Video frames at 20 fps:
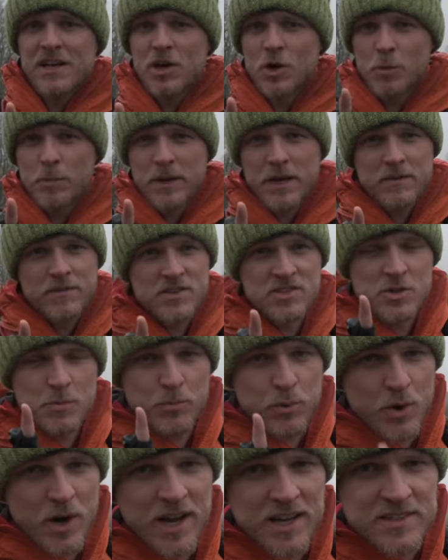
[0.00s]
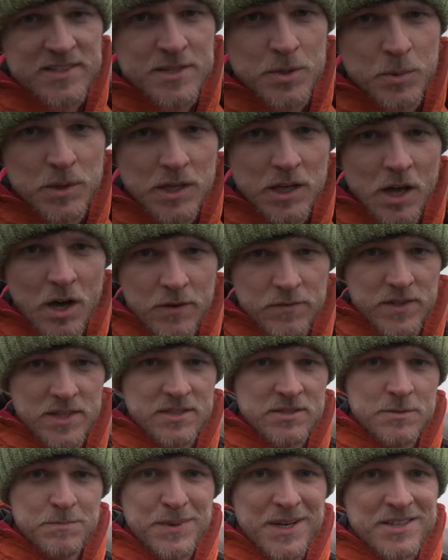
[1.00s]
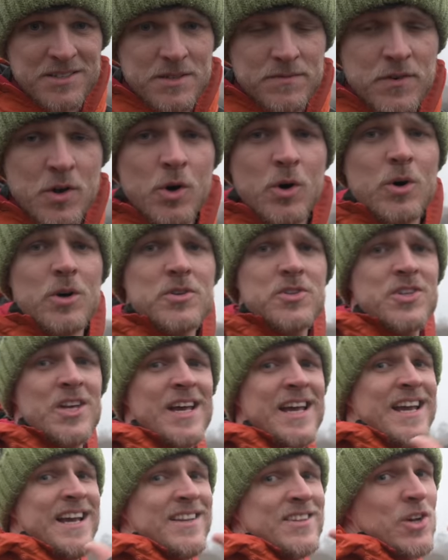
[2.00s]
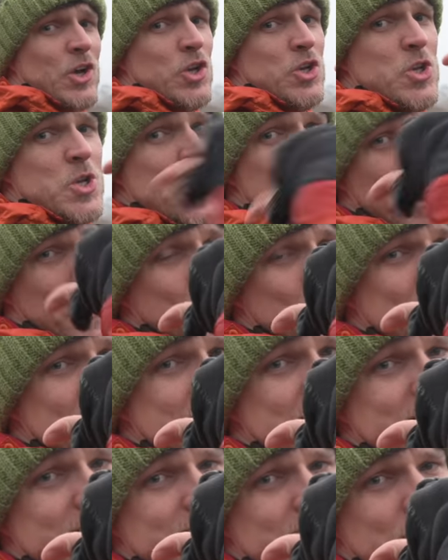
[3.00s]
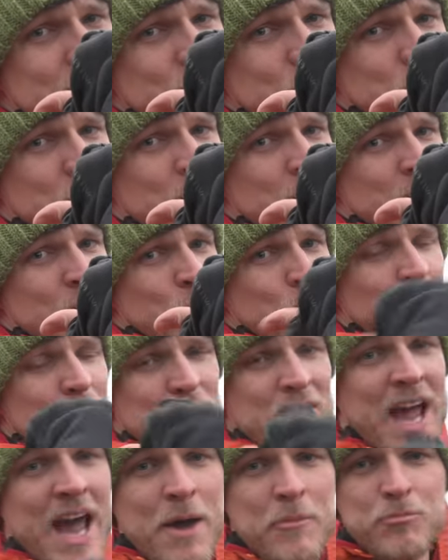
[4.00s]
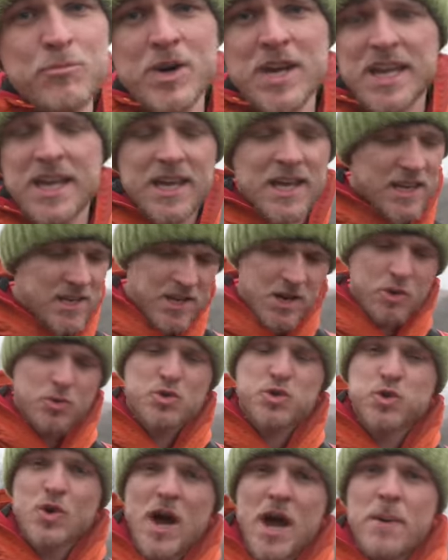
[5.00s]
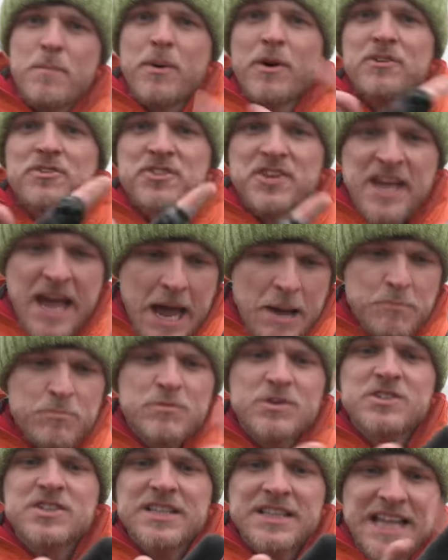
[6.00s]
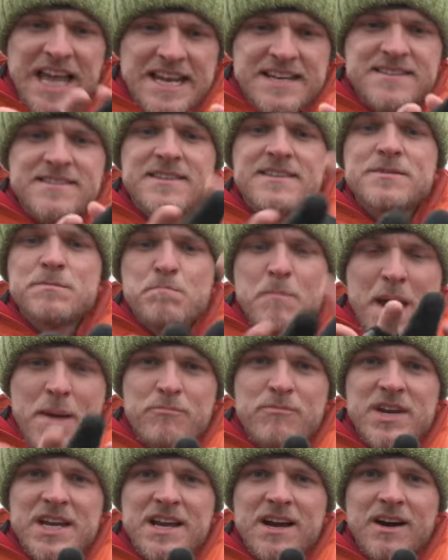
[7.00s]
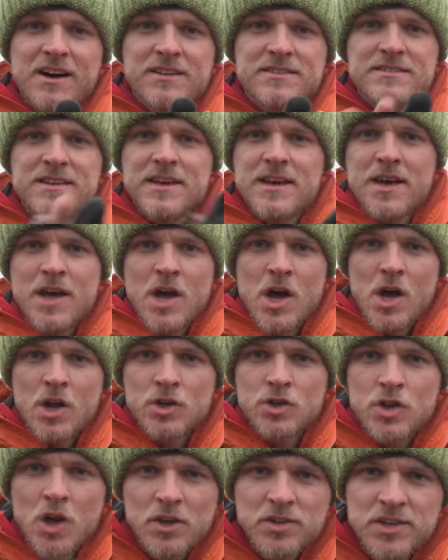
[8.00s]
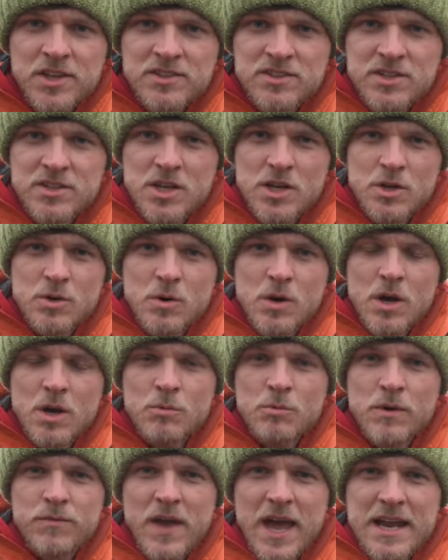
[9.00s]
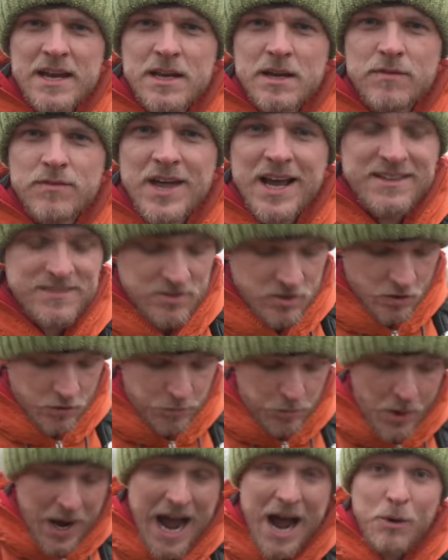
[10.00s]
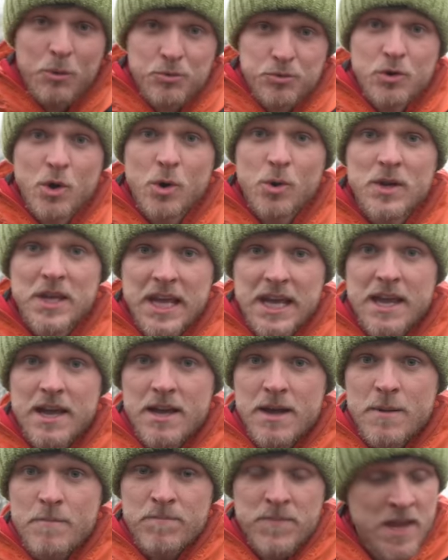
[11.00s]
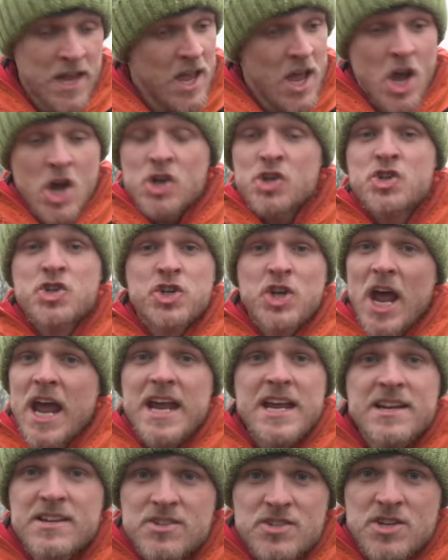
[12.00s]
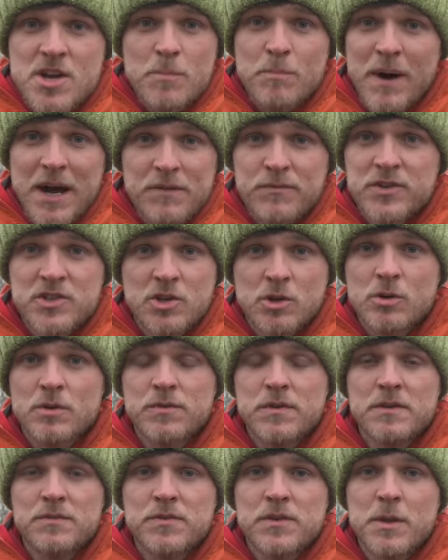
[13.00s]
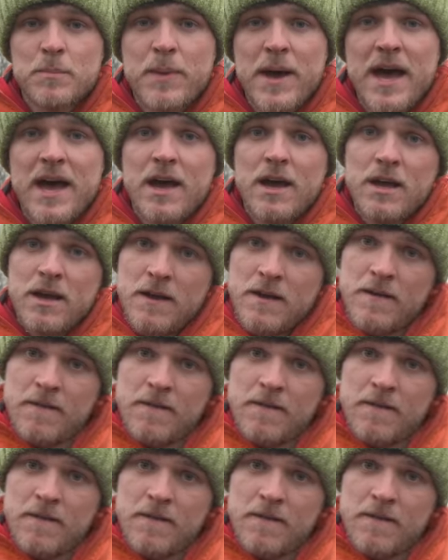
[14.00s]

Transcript: little bit of a surprise to a lot of you, because of course it's got nothing to do with camera gear, you know, tripods, cameras, lenses, memory cards, nothing to do with any of that stuff. But outdoor gear changed my photography for the better